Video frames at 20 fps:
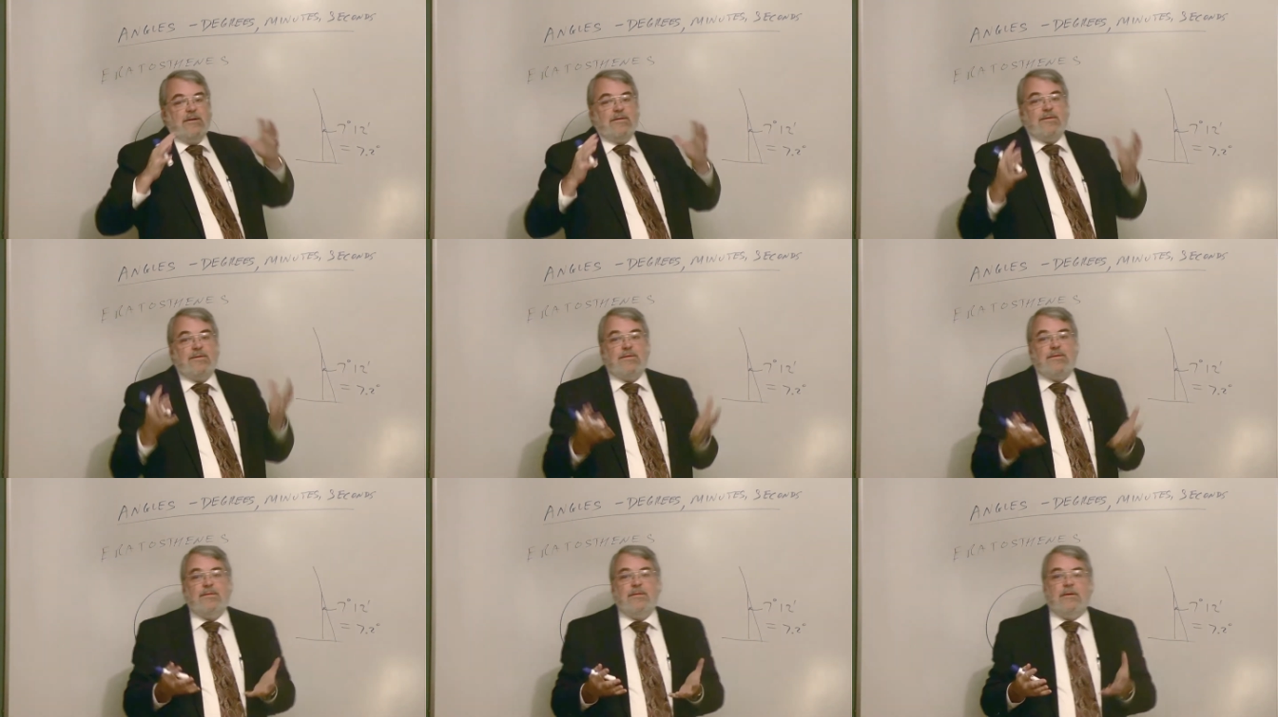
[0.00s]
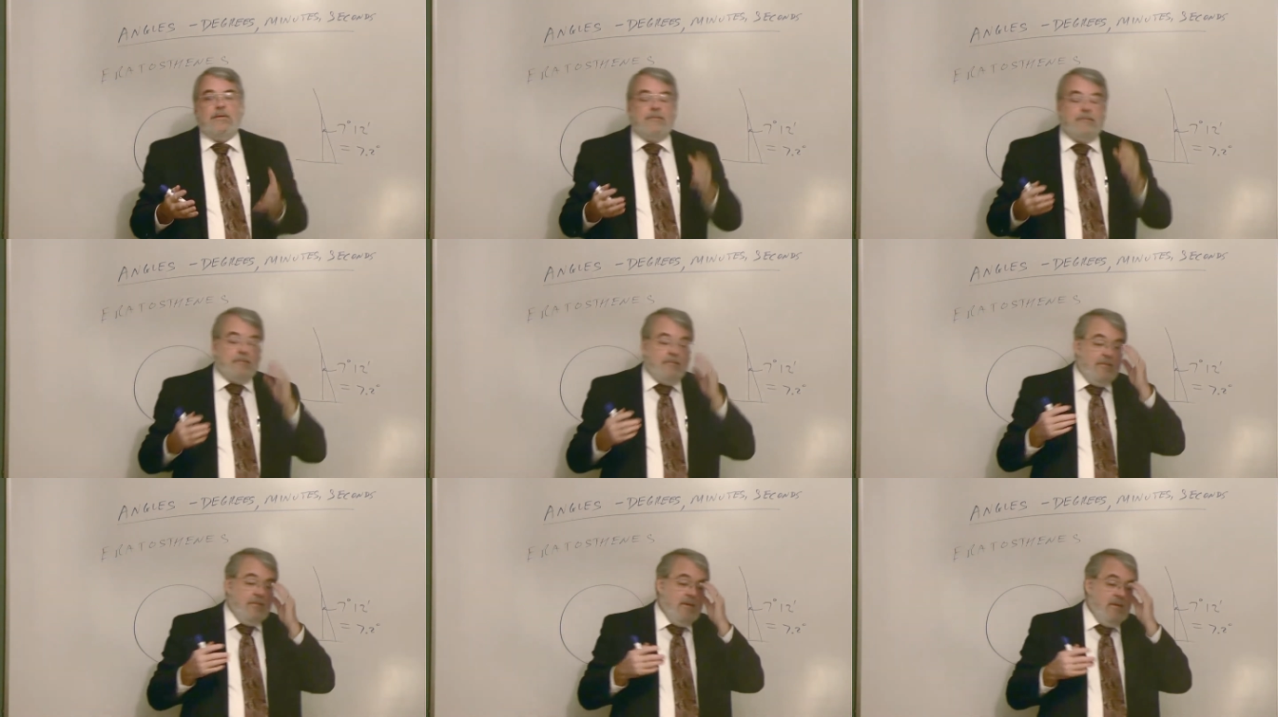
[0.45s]
is a sphere.
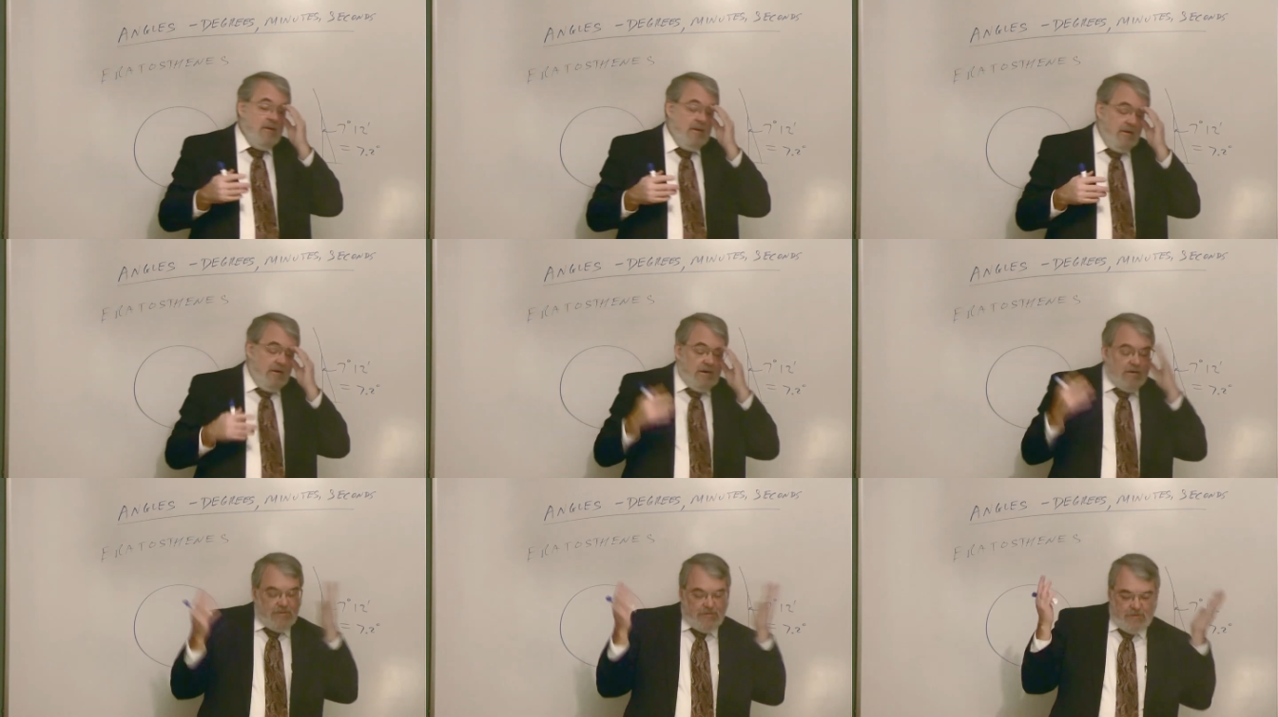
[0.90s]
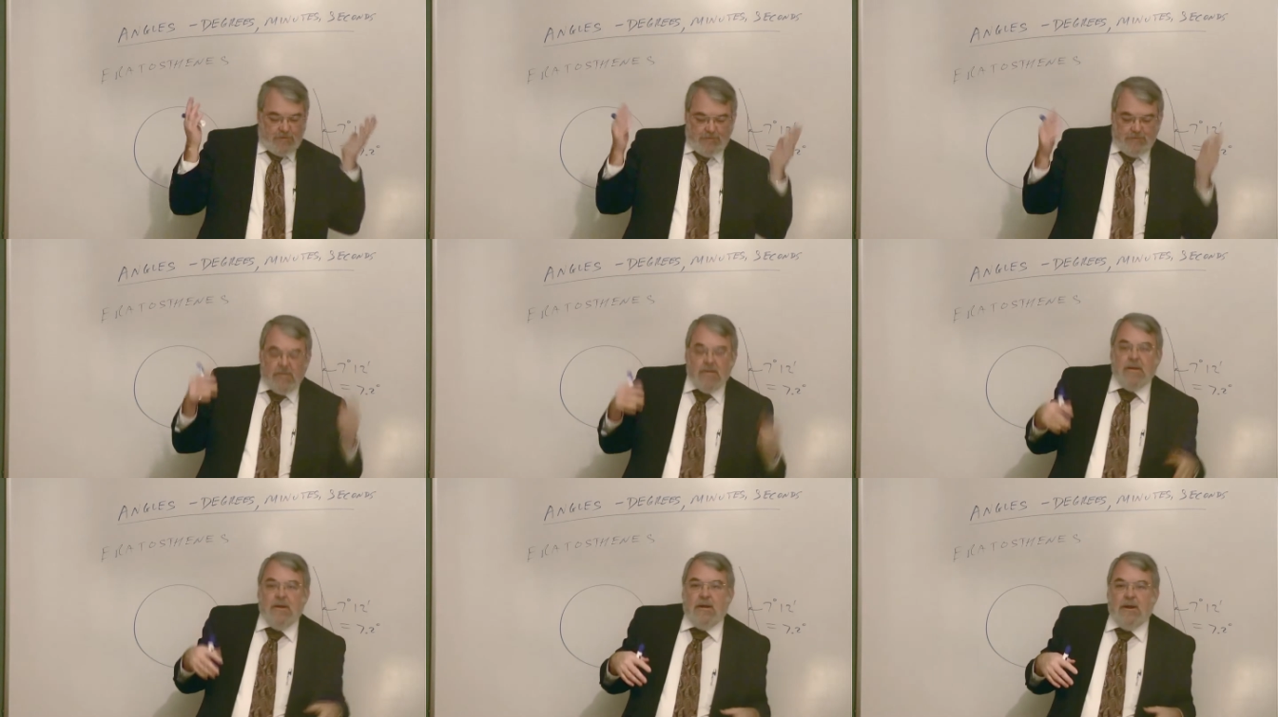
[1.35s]
All right, so
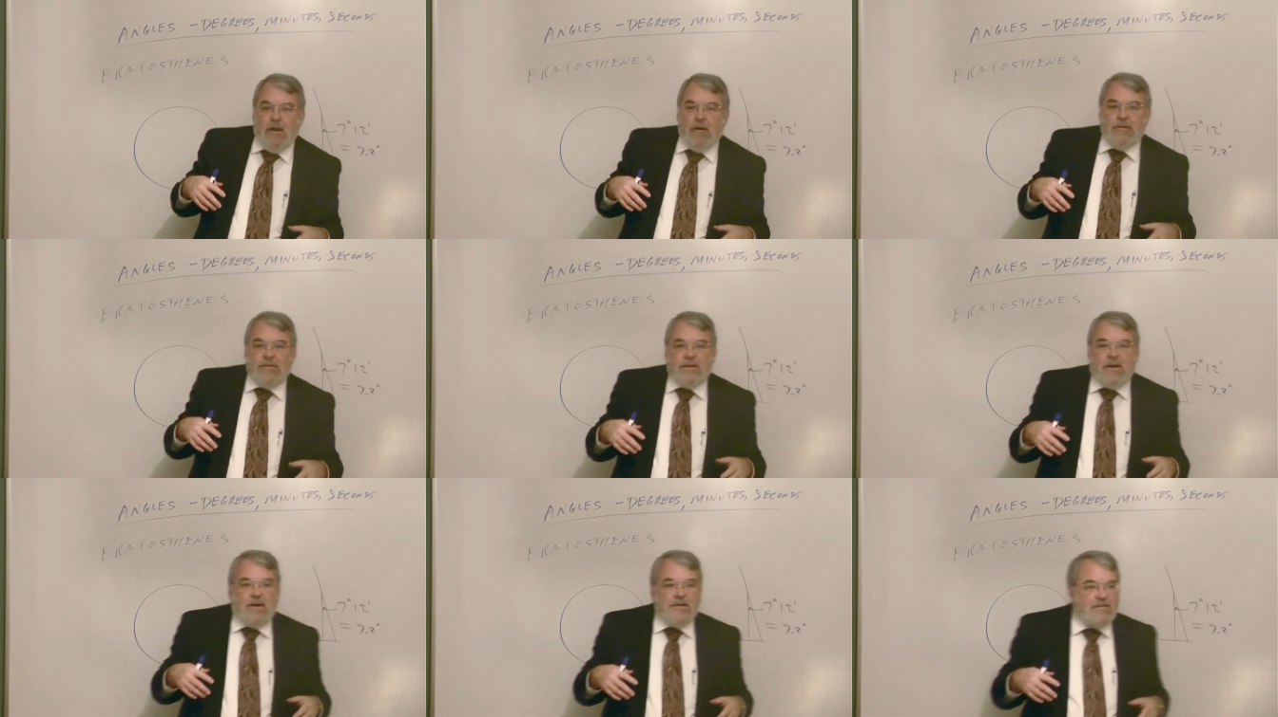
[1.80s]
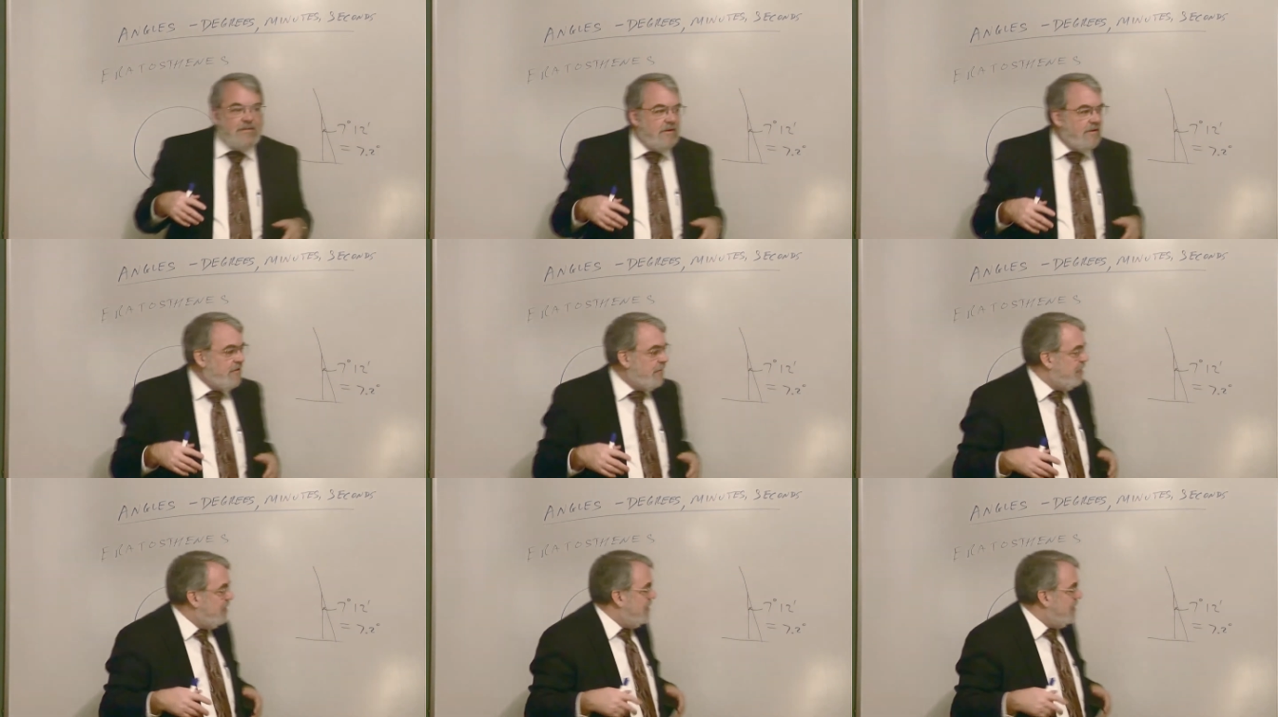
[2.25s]
Eratosthenes